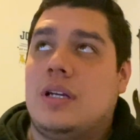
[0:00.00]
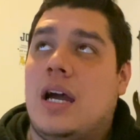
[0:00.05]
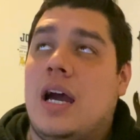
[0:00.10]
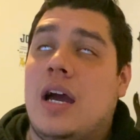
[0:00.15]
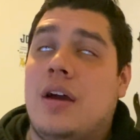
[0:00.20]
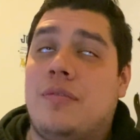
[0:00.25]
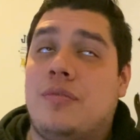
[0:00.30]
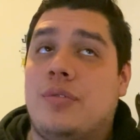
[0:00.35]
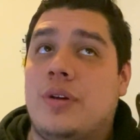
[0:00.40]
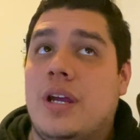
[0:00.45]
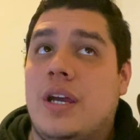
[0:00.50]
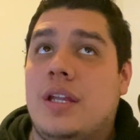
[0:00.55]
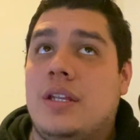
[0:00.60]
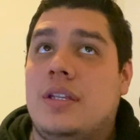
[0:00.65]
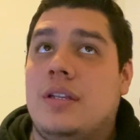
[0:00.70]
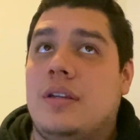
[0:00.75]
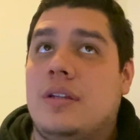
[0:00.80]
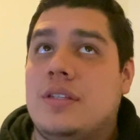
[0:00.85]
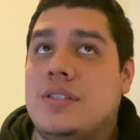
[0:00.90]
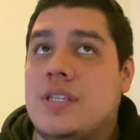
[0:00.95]
I have
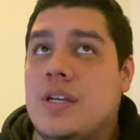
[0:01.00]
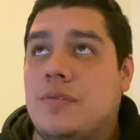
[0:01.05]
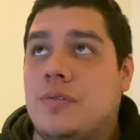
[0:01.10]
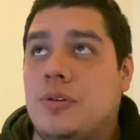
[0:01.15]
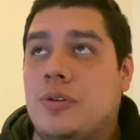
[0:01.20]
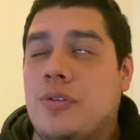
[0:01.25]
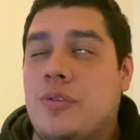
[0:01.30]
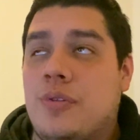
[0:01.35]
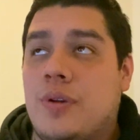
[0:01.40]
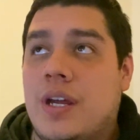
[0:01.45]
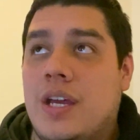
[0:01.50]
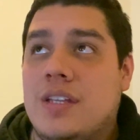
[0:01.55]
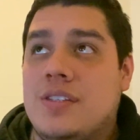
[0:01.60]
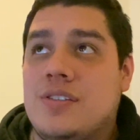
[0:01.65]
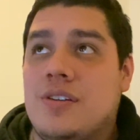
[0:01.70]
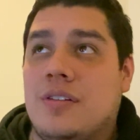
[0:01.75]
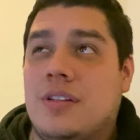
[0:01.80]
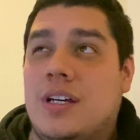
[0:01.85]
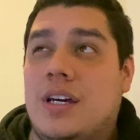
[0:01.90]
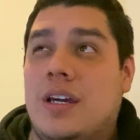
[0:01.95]
read several threads
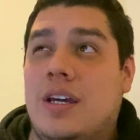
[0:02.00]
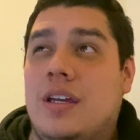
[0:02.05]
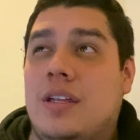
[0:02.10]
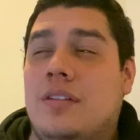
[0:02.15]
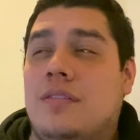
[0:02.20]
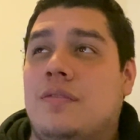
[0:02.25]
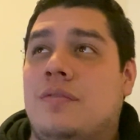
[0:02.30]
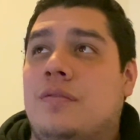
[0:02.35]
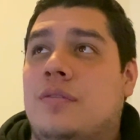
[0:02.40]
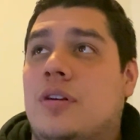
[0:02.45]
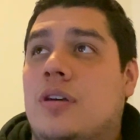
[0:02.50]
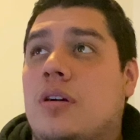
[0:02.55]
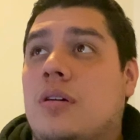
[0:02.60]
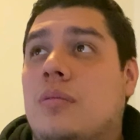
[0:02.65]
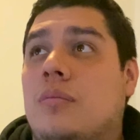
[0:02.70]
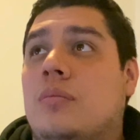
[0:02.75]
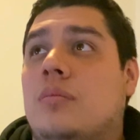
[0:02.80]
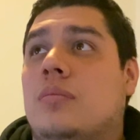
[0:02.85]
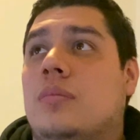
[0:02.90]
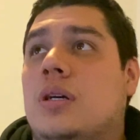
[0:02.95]
online
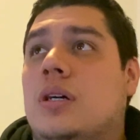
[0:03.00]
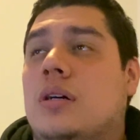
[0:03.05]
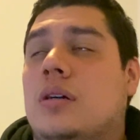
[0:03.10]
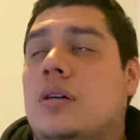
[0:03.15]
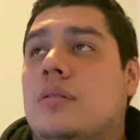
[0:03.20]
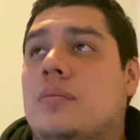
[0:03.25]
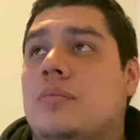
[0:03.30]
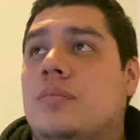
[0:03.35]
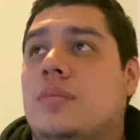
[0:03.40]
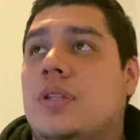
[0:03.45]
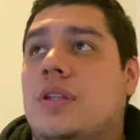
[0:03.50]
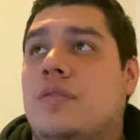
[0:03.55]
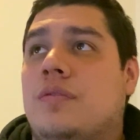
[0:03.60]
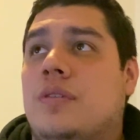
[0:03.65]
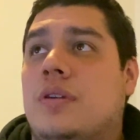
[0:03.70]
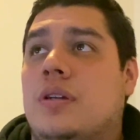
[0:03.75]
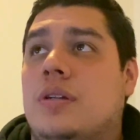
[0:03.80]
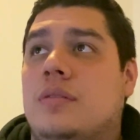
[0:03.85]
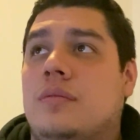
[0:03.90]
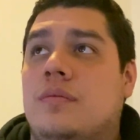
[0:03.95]
from
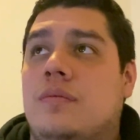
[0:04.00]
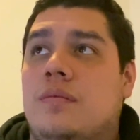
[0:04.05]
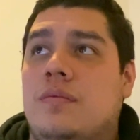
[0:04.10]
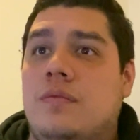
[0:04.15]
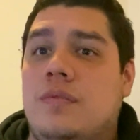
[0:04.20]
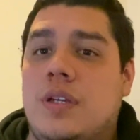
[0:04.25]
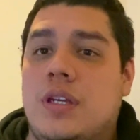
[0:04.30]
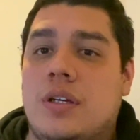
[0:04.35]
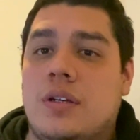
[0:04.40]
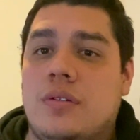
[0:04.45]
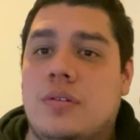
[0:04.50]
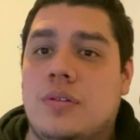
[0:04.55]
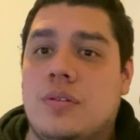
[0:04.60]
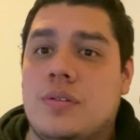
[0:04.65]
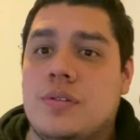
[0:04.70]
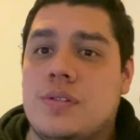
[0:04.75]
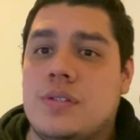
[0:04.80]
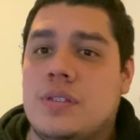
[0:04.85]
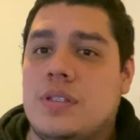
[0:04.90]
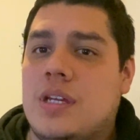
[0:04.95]
different
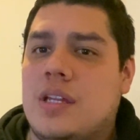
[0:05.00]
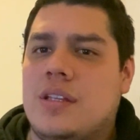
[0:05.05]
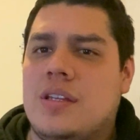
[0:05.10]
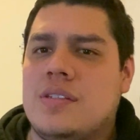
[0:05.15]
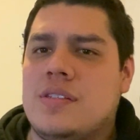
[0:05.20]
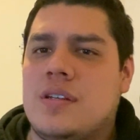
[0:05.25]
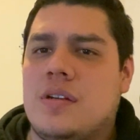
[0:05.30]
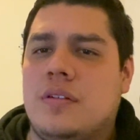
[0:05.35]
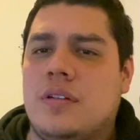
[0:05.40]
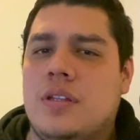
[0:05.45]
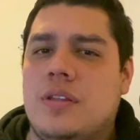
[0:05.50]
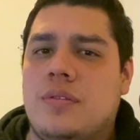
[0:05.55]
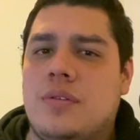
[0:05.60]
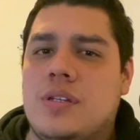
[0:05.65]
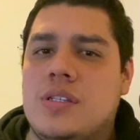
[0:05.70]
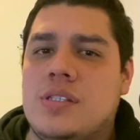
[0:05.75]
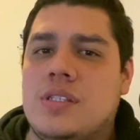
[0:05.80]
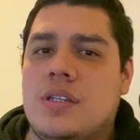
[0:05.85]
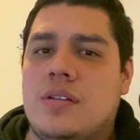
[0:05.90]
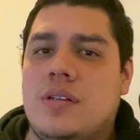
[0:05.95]
vehicles, not necessarily
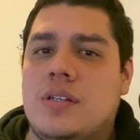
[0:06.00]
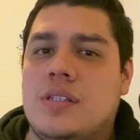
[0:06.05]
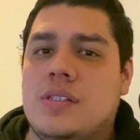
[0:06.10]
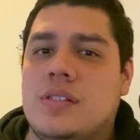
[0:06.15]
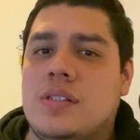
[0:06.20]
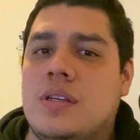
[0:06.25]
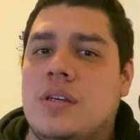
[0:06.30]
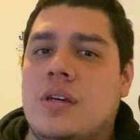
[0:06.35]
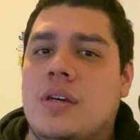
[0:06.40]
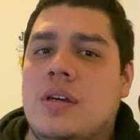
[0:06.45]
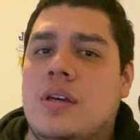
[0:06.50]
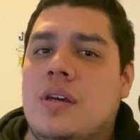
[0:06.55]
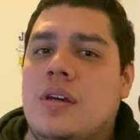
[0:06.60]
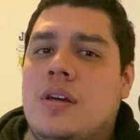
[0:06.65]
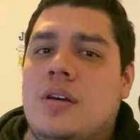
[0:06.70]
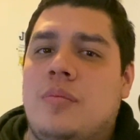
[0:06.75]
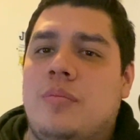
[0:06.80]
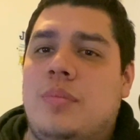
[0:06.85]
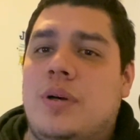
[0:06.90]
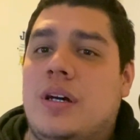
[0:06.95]
3 Series,
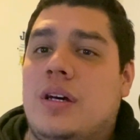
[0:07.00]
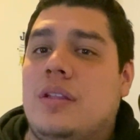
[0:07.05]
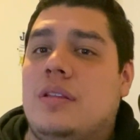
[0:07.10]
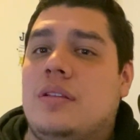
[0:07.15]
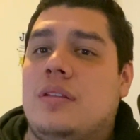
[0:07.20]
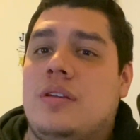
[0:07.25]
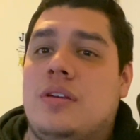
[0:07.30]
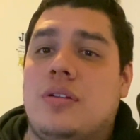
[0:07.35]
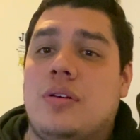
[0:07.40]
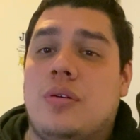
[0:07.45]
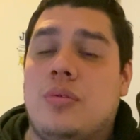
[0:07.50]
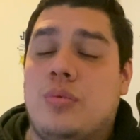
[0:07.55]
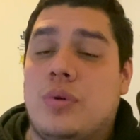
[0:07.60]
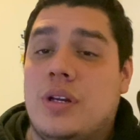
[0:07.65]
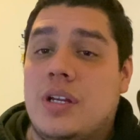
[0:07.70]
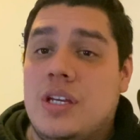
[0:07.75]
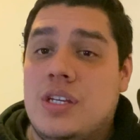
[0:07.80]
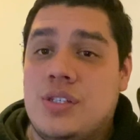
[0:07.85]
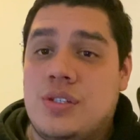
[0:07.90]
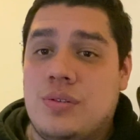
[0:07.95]
but, you know, where
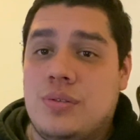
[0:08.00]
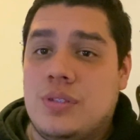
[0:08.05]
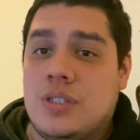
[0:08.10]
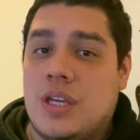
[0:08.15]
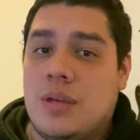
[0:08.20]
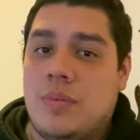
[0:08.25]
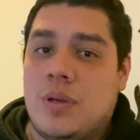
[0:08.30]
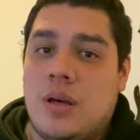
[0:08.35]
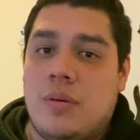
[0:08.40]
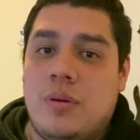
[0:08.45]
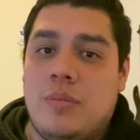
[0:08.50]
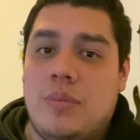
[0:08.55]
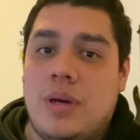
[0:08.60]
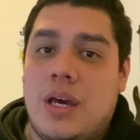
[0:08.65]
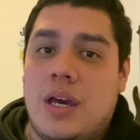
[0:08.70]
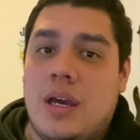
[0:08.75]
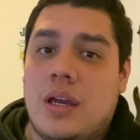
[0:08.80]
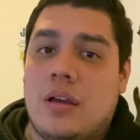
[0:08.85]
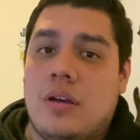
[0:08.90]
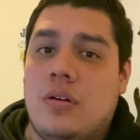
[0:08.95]
issues keep coming
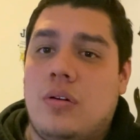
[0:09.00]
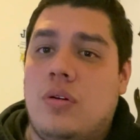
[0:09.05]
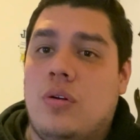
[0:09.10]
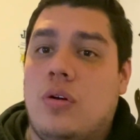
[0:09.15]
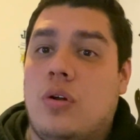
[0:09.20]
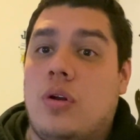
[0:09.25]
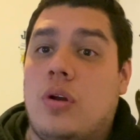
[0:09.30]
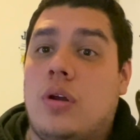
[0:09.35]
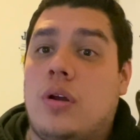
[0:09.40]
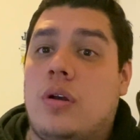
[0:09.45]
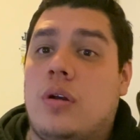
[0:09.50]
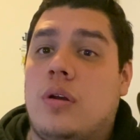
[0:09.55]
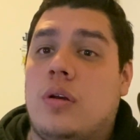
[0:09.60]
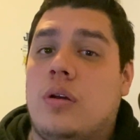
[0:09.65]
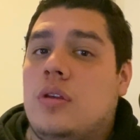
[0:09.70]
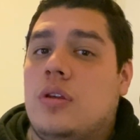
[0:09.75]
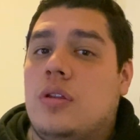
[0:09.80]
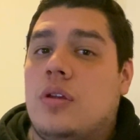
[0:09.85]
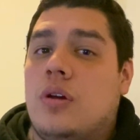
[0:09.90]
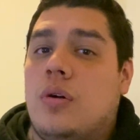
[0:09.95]
back, or,
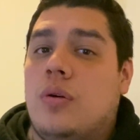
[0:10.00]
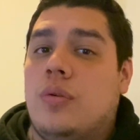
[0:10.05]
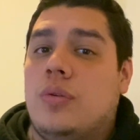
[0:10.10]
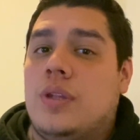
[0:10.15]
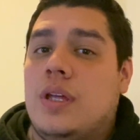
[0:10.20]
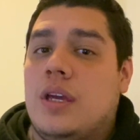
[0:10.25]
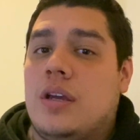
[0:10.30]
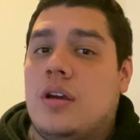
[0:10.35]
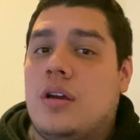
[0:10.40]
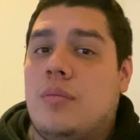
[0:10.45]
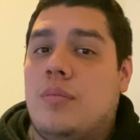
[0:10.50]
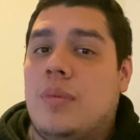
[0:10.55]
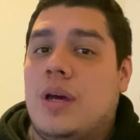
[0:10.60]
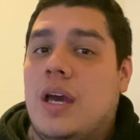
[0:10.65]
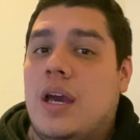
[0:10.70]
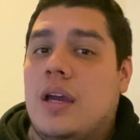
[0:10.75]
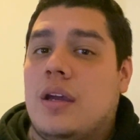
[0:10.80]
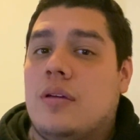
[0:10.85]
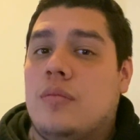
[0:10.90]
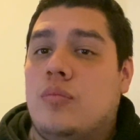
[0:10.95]
you know, they come
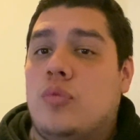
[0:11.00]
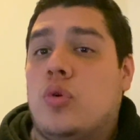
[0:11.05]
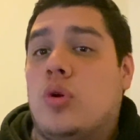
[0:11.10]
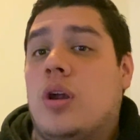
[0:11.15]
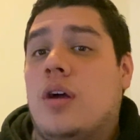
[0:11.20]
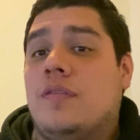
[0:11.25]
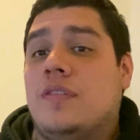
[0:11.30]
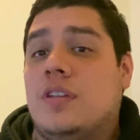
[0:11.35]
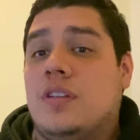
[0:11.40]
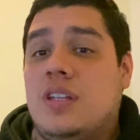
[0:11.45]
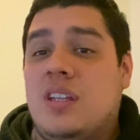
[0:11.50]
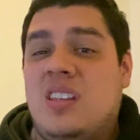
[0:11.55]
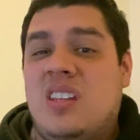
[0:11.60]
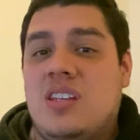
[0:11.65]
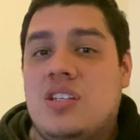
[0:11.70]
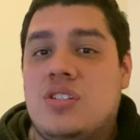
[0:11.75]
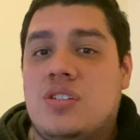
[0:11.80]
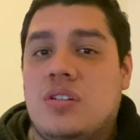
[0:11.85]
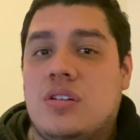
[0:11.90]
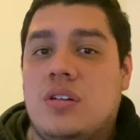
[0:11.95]
back more often than they
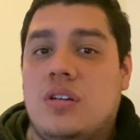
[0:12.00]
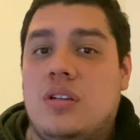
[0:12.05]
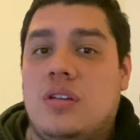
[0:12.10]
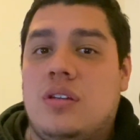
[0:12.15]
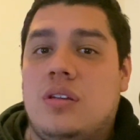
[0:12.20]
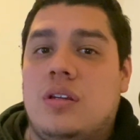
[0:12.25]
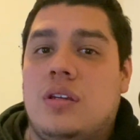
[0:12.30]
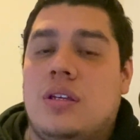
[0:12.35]
should.